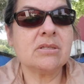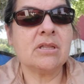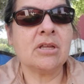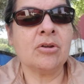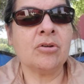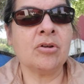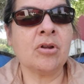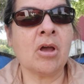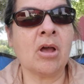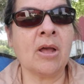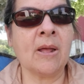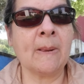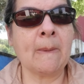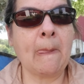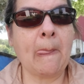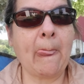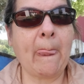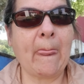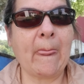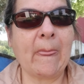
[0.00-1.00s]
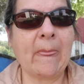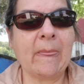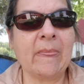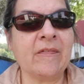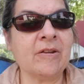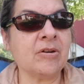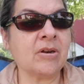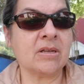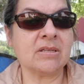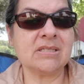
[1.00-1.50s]
They're not
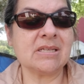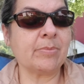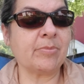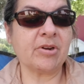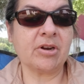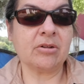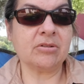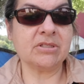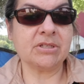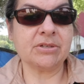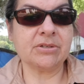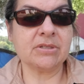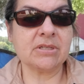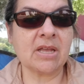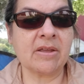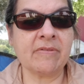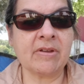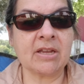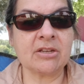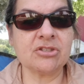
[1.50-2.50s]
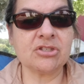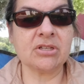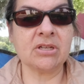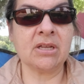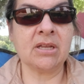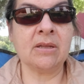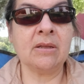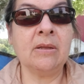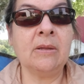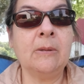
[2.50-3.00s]
separate altars. I've actually